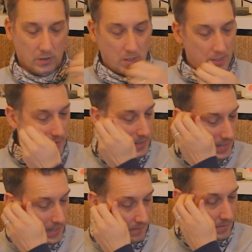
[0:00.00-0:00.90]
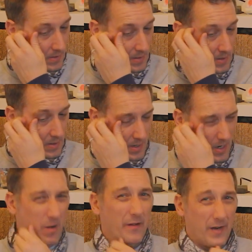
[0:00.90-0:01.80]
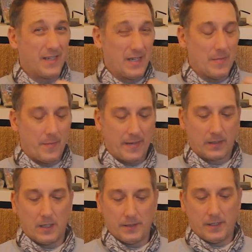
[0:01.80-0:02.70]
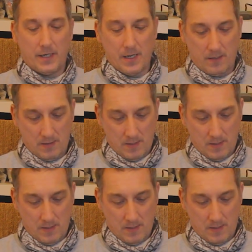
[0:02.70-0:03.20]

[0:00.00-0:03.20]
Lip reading: landing net. However, I take my big landing net.